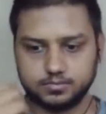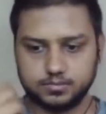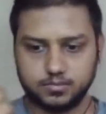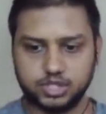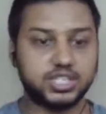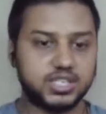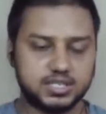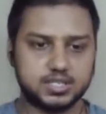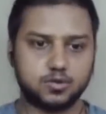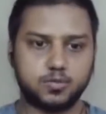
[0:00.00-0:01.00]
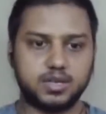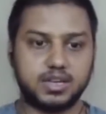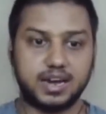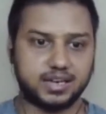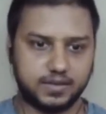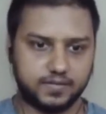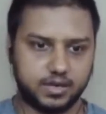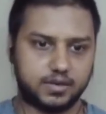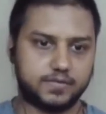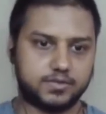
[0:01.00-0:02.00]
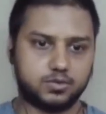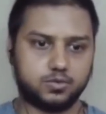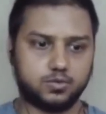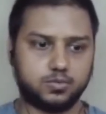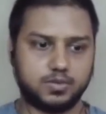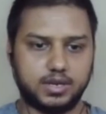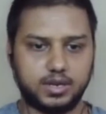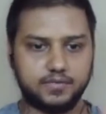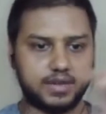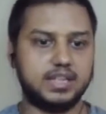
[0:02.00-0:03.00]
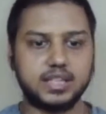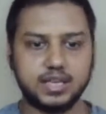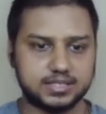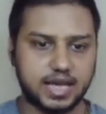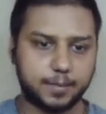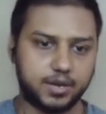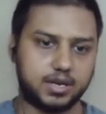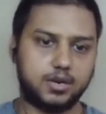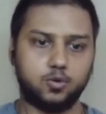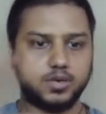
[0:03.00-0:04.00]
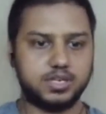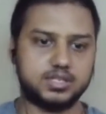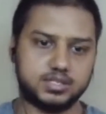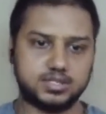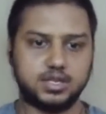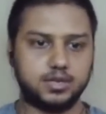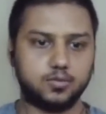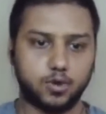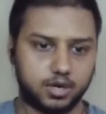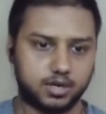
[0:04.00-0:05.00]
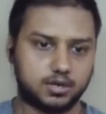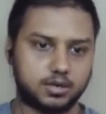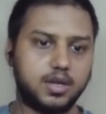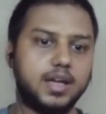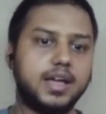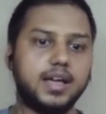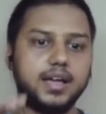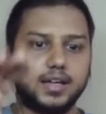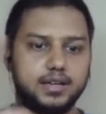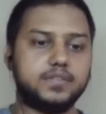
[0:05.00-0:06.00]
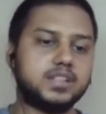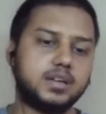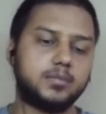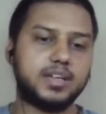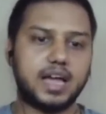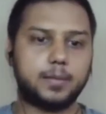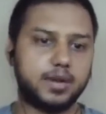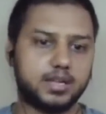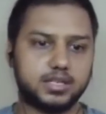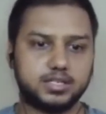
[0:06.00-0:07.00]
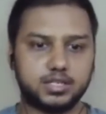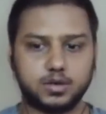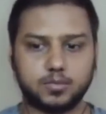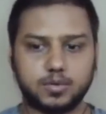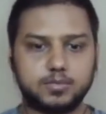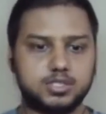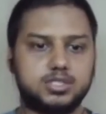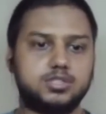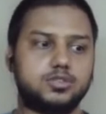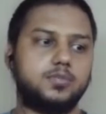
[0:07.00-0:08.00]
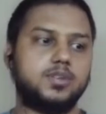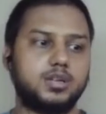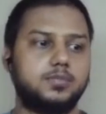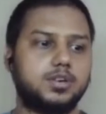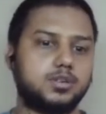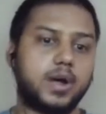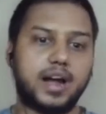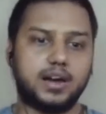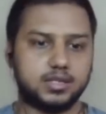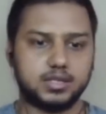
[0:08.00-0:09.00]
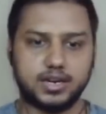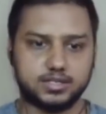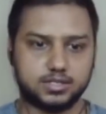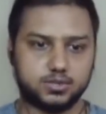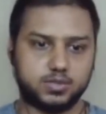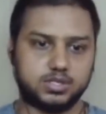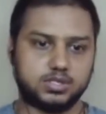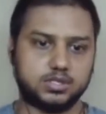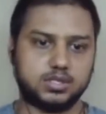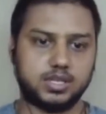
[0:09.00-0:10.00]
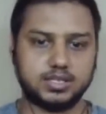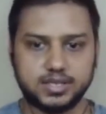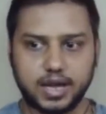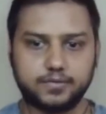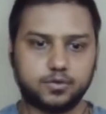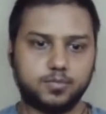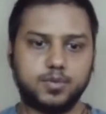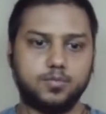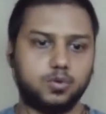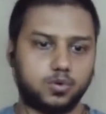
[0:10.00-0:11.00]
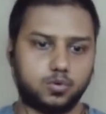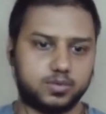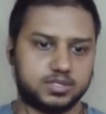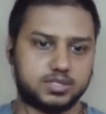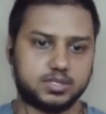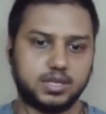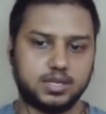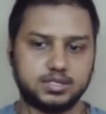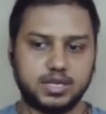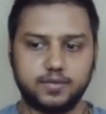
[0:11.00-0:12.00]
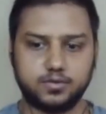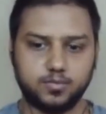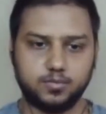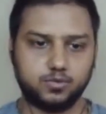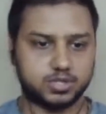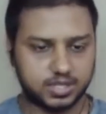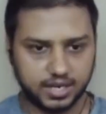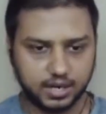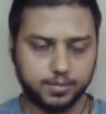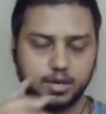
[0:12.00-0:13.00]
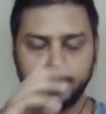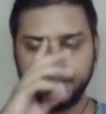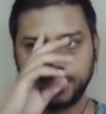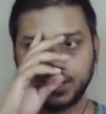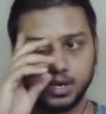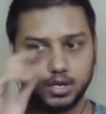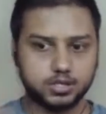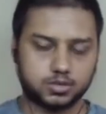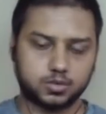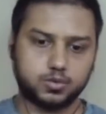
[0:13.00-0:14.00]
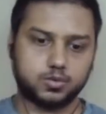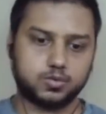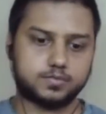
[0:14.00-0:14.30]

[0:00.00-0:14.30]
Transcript: machines to be reactive enough. So if anything is happening and nobody is there to monitor, even then my application or my machine should be able to handle that situation things have to be more robust things have to be more scalable so